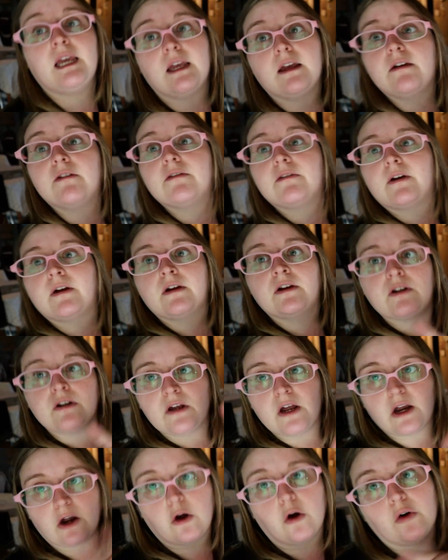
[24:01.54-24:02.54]
leave
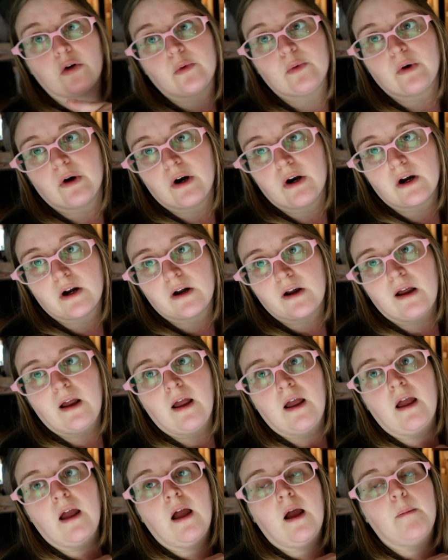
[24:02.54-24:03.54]
and go to work
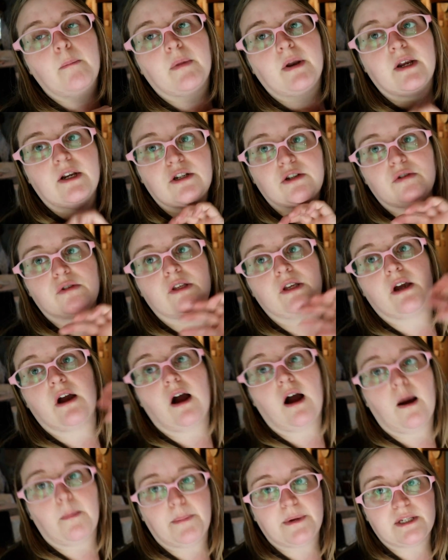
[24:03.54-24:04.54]
but I do the
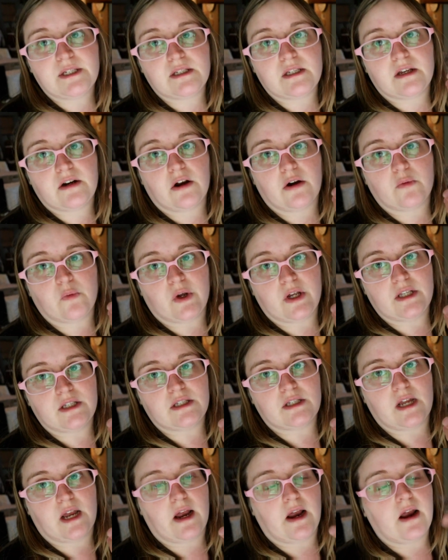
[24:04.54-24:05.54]
opposite on
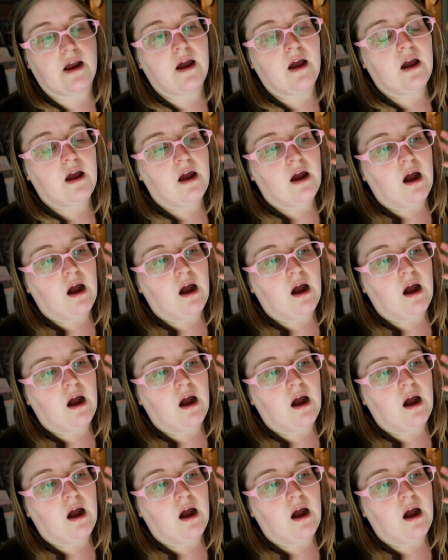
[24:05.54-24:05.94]
Wednesday.